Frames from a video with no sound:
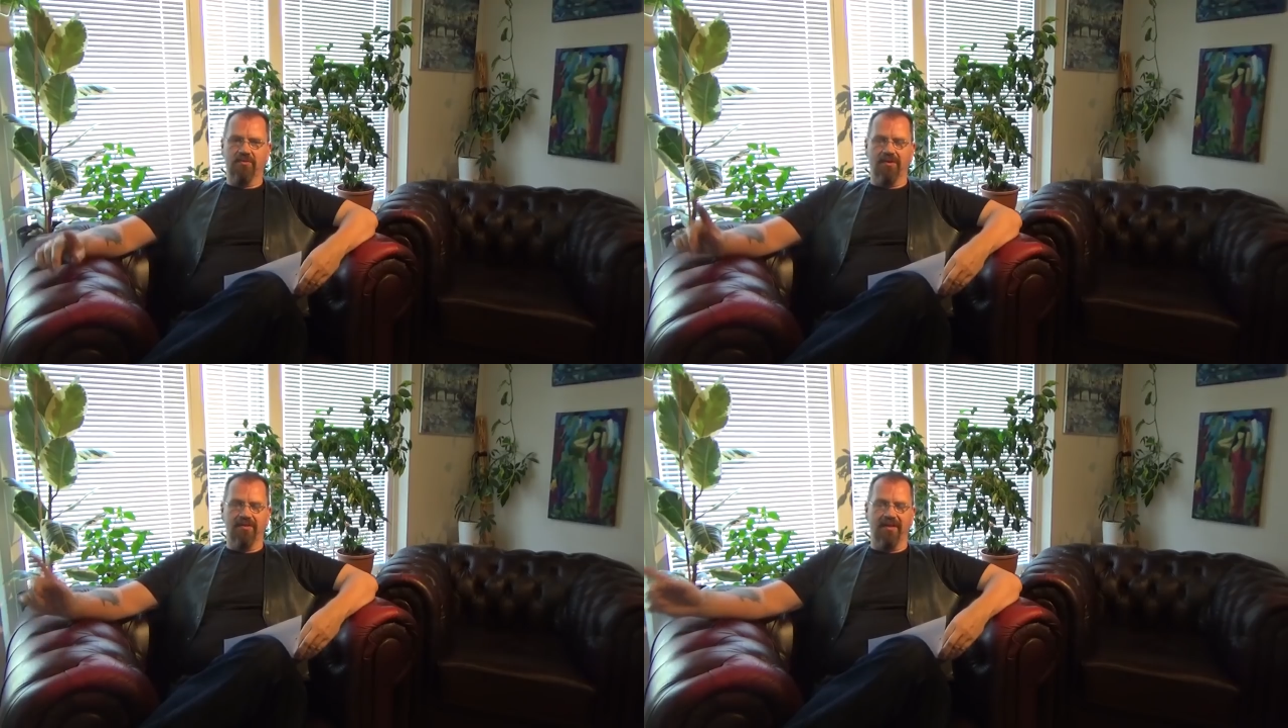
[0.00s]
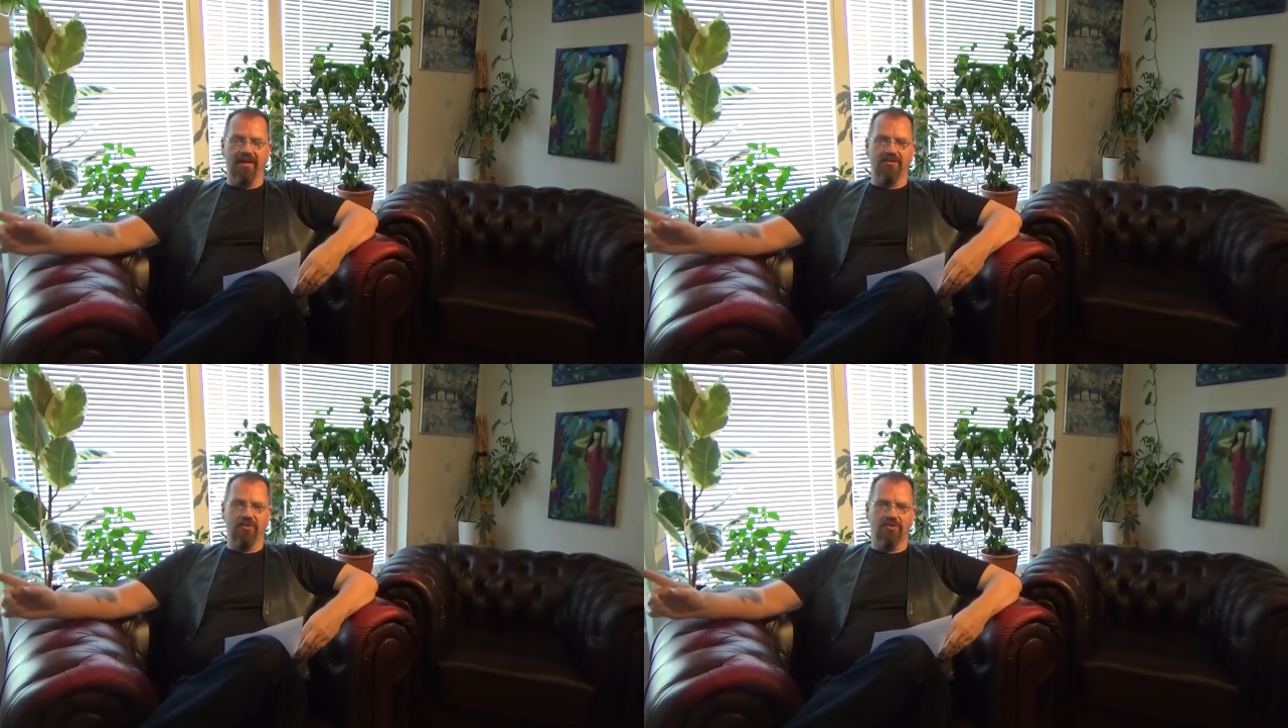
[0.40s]
one that
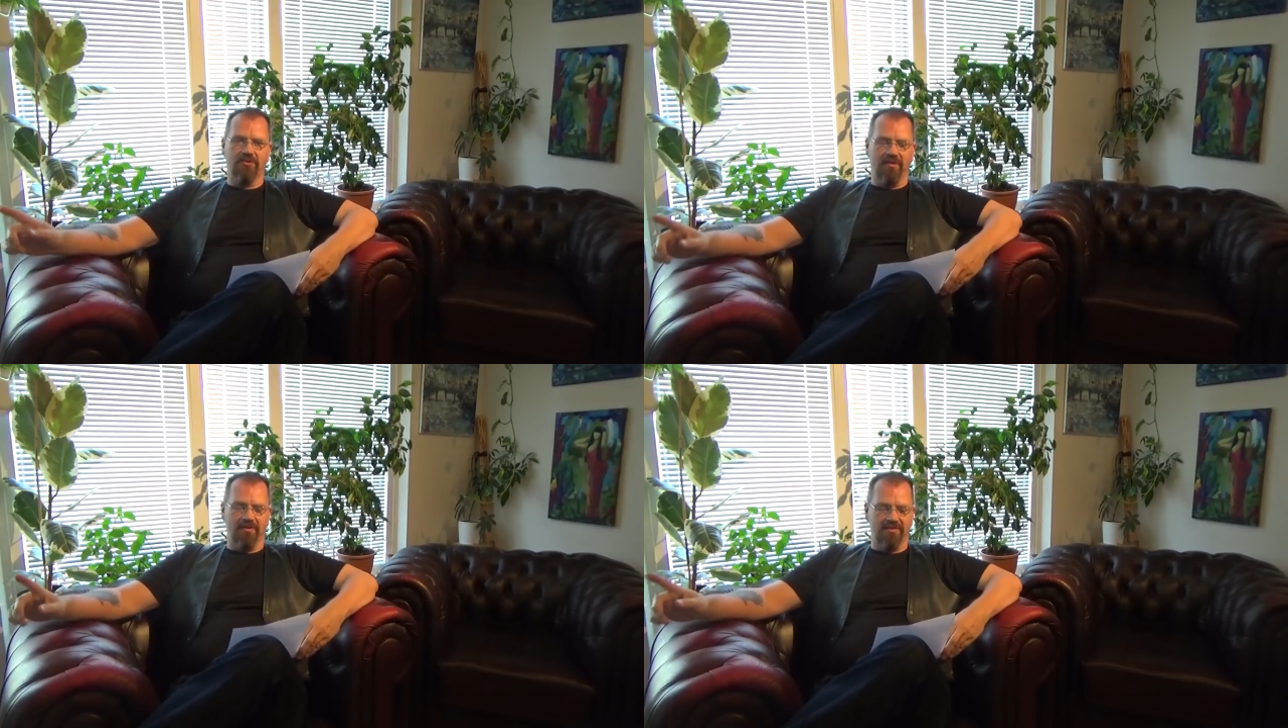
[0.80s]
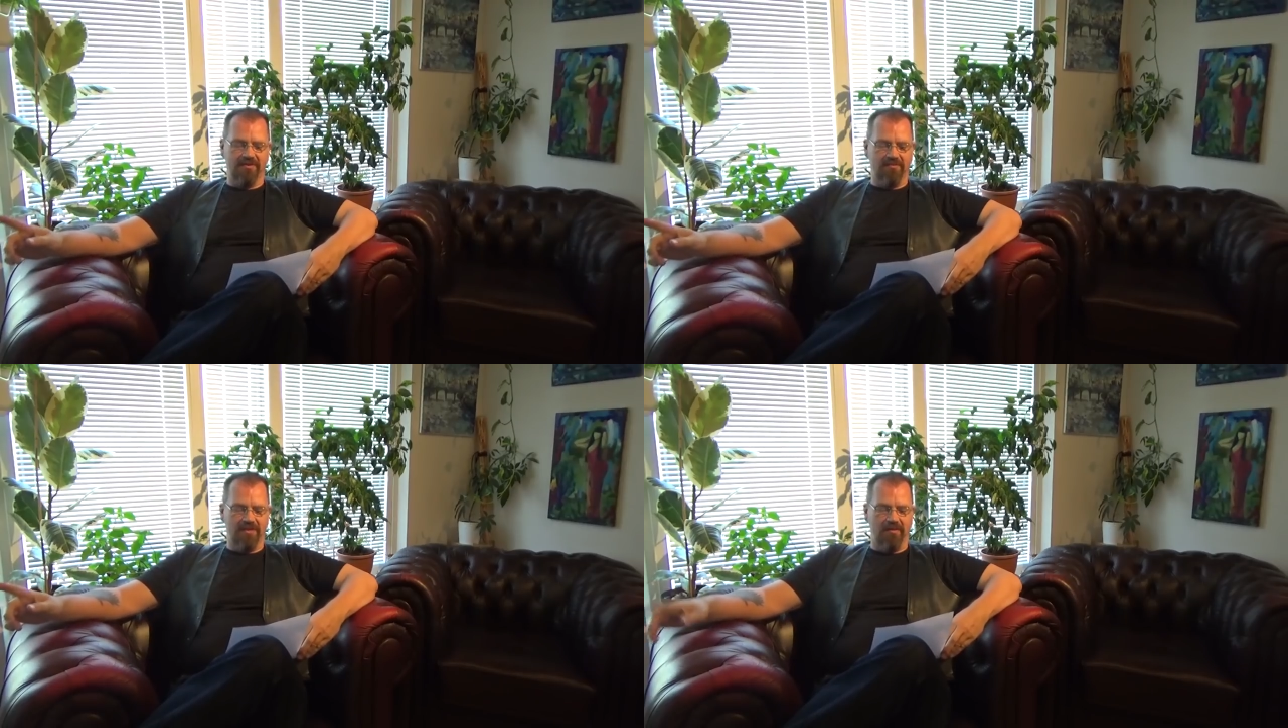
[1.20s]
I talked about
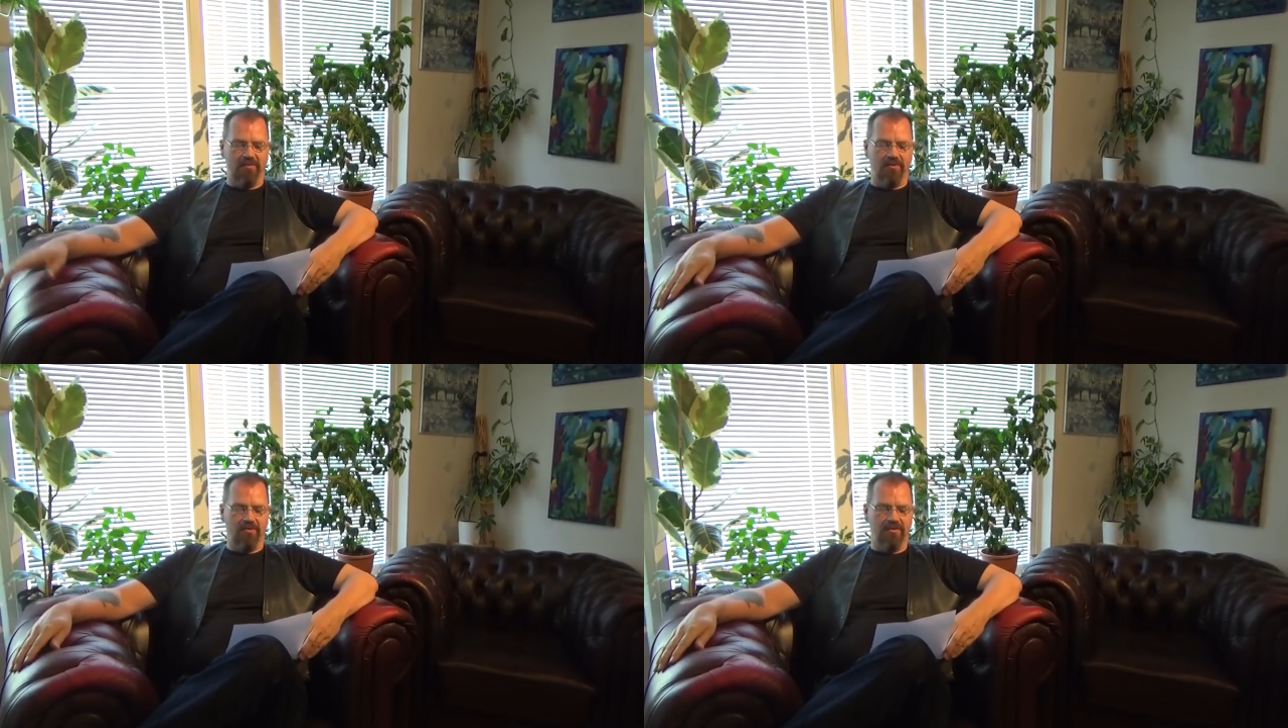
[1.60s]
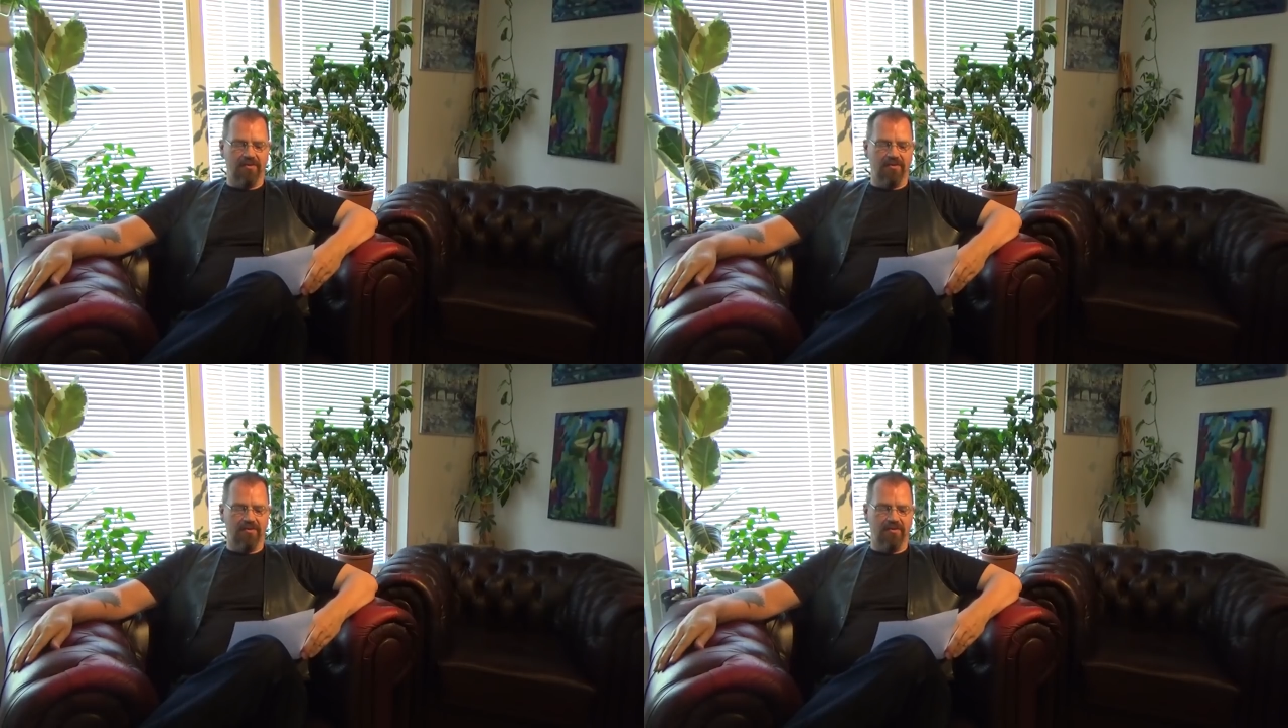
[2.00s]
some time ago,